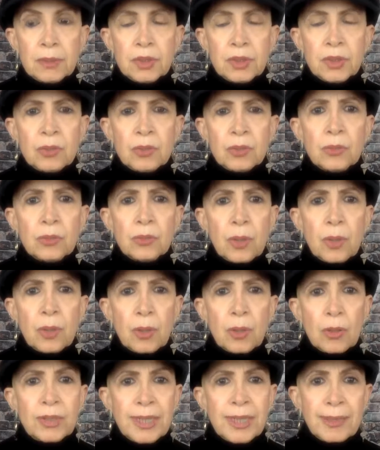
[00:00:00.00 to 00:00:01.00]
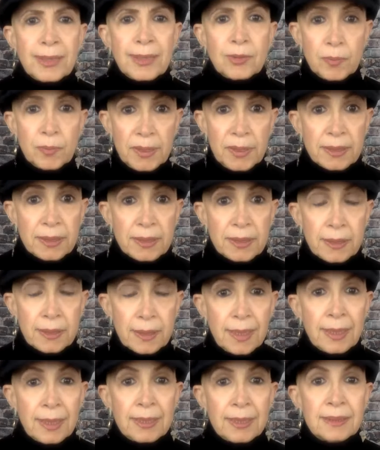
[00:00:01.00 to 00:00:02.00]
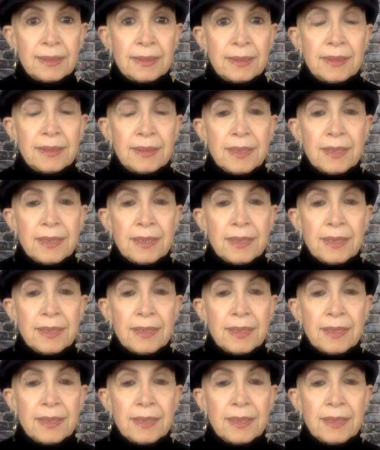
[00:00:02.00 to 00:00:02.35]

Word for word: to her detriment. And